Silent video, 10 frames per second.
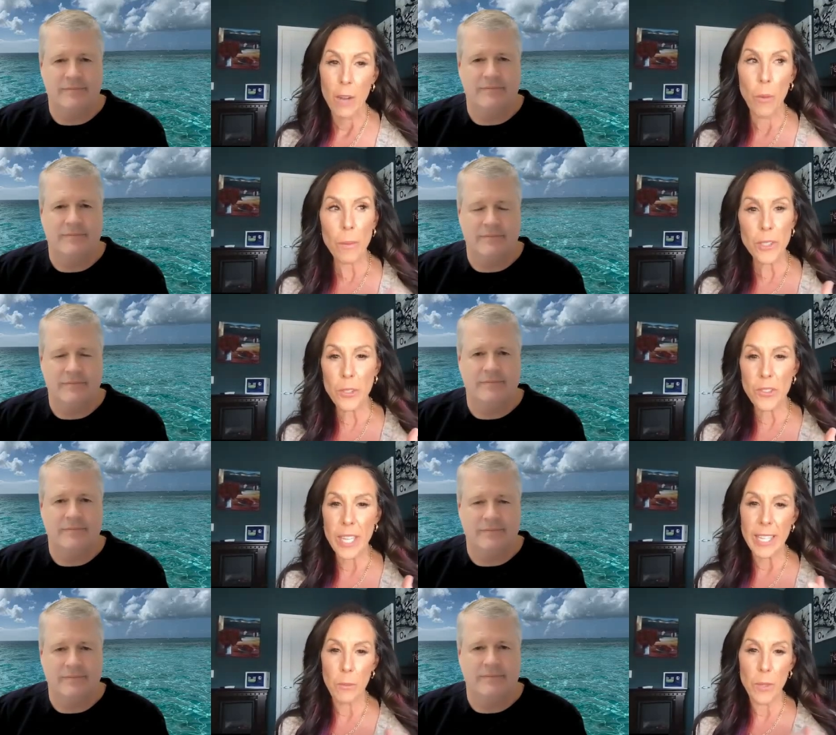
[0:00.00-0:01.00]
Speaker 1: What would you
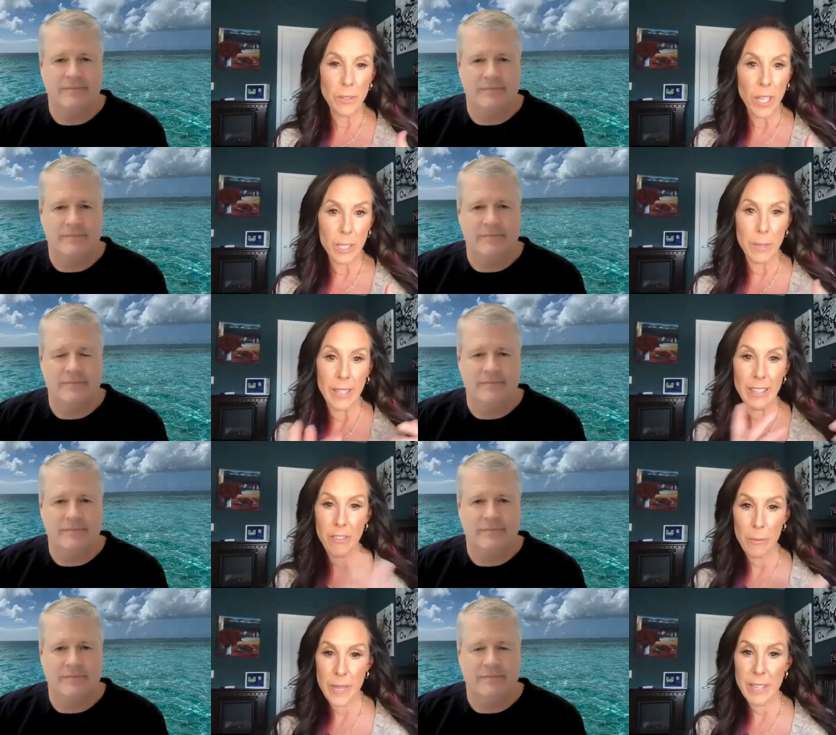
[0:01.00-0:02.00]
say? We talked about
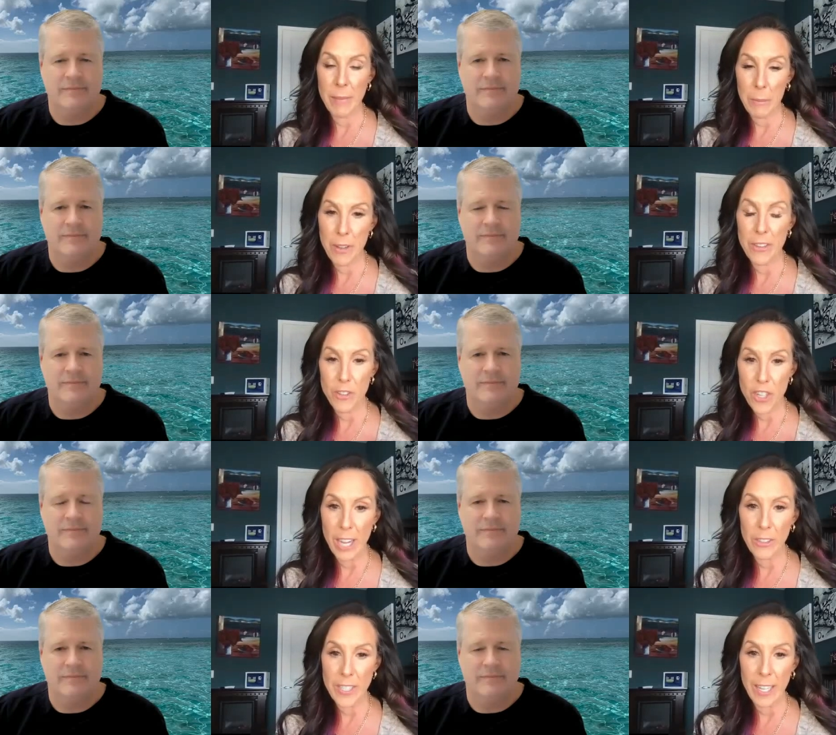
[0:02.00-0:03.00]
like for me and my brother,
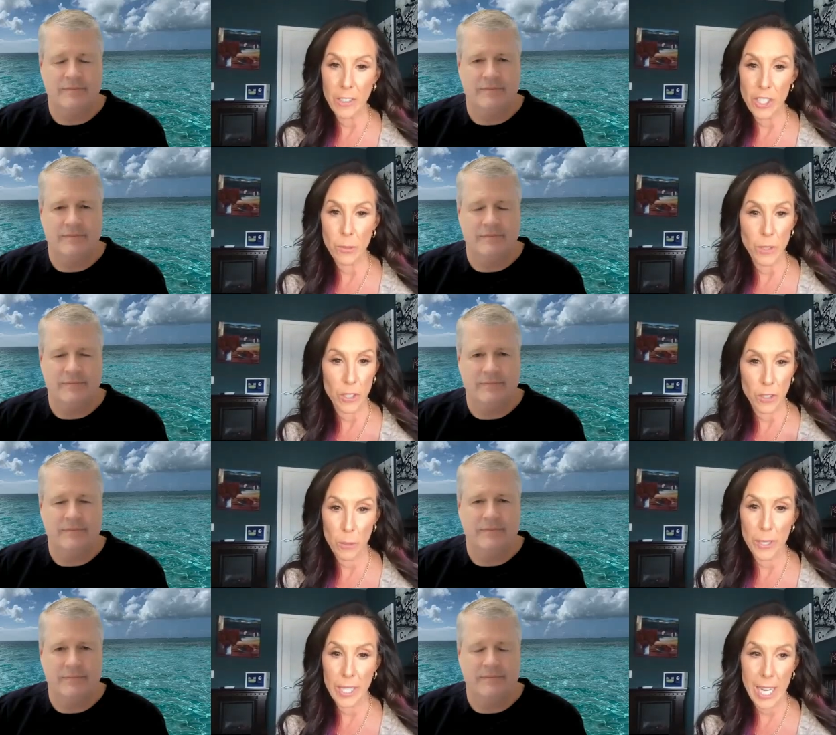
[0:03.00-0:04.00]
childhood allergies, which is
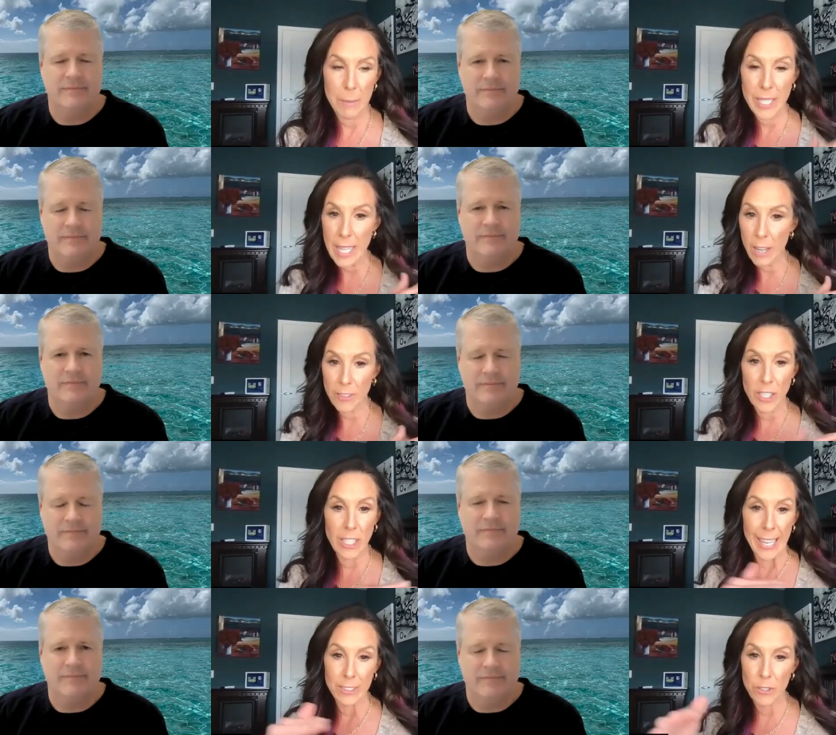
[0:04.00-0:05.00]
super common and they
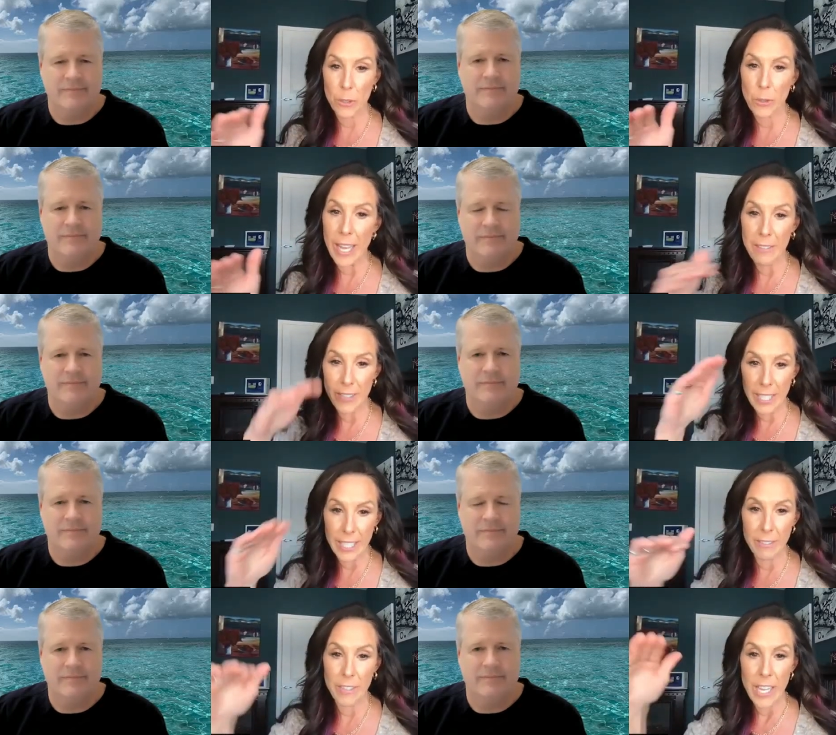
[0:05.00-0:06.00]
often last through life and
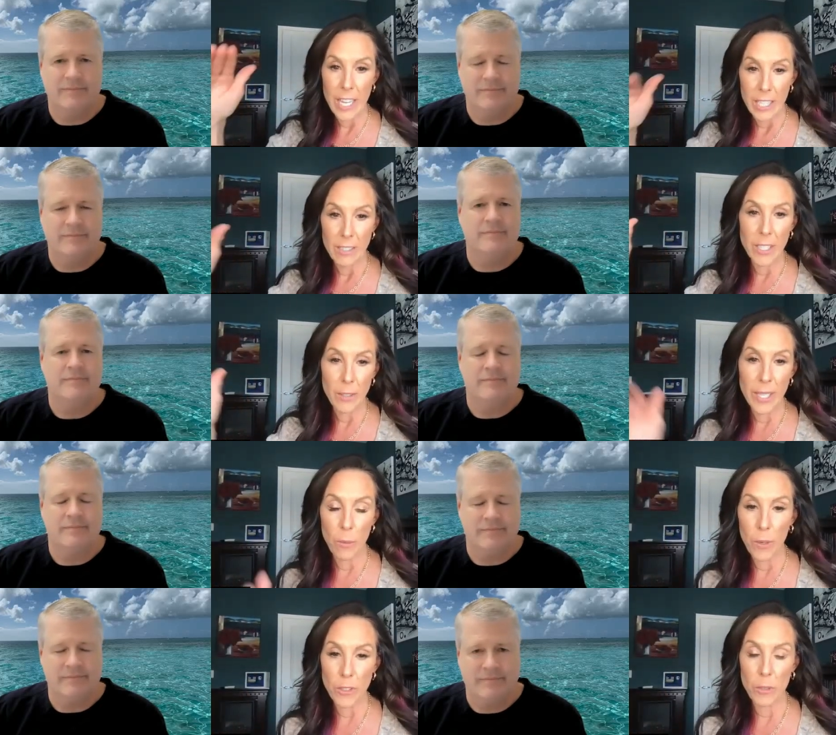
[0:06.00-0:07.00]
kind of you know
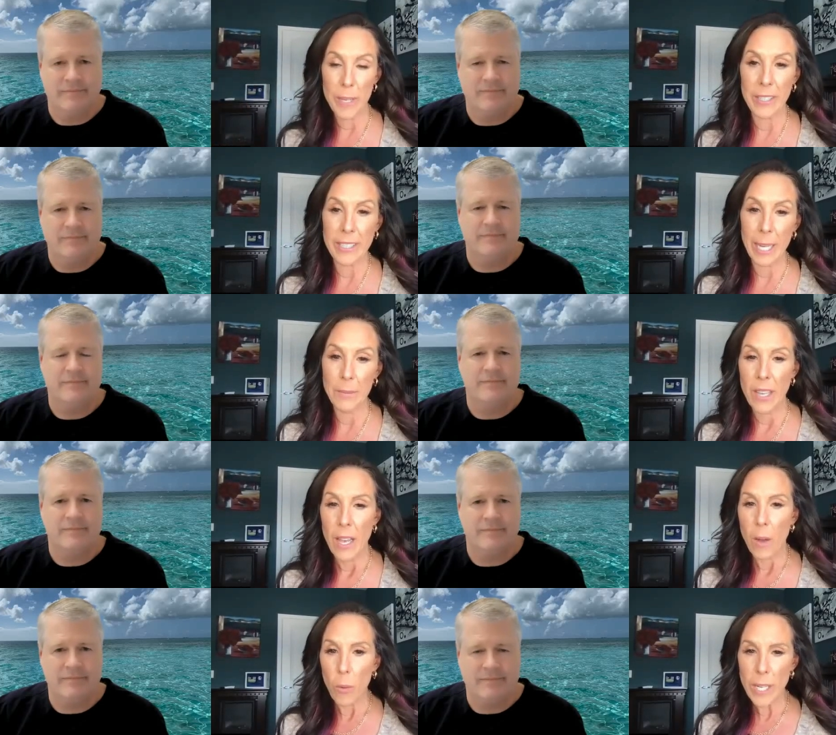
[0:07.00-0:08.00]
get worse or better at times
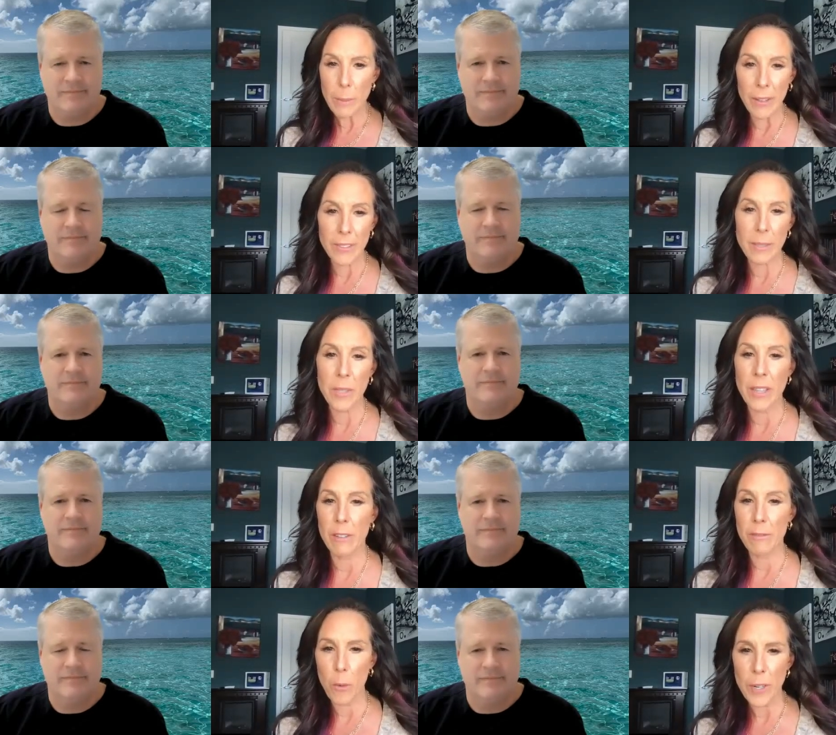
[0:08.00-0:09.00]
what about someone in
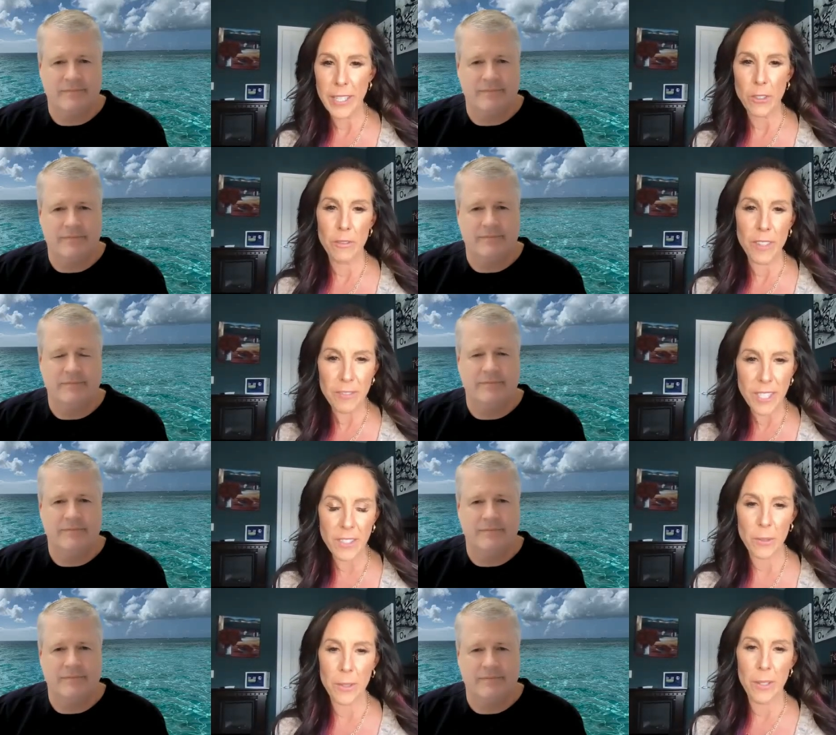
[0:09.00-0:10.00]
their 40s or
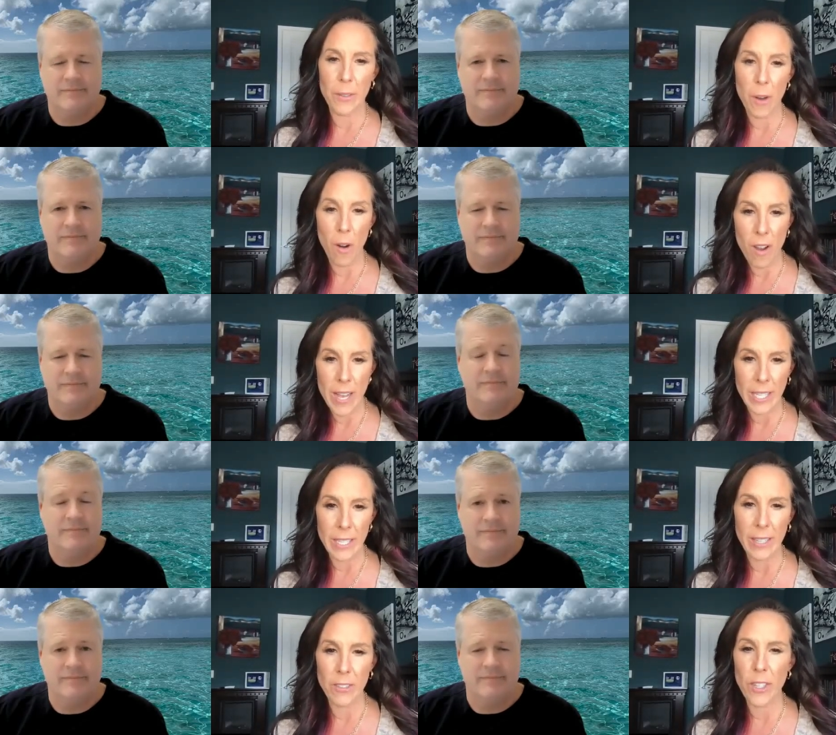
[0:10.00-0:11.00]
50s or, or on
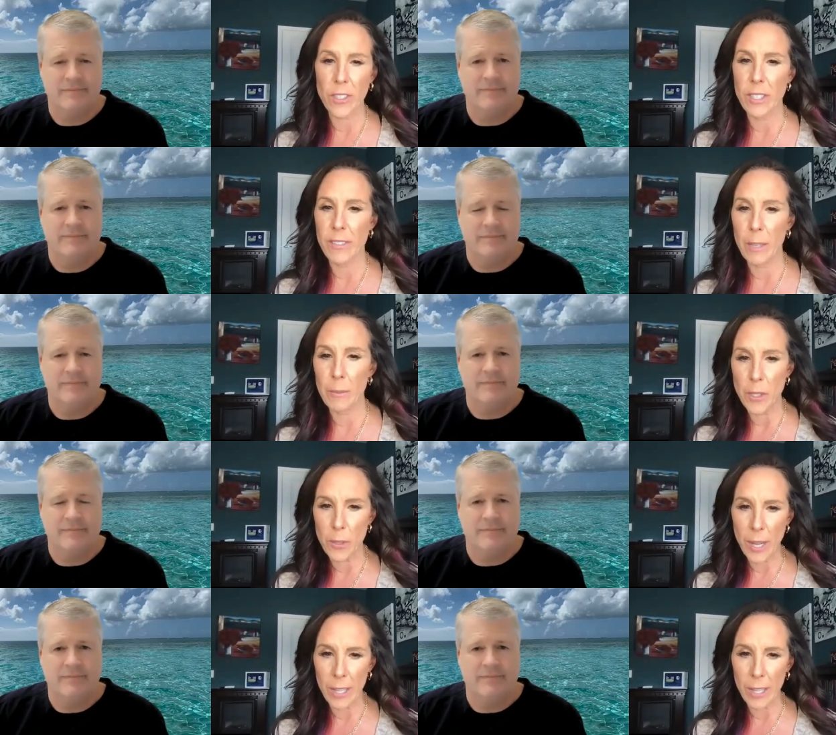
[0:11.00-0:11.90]
and they start to develop new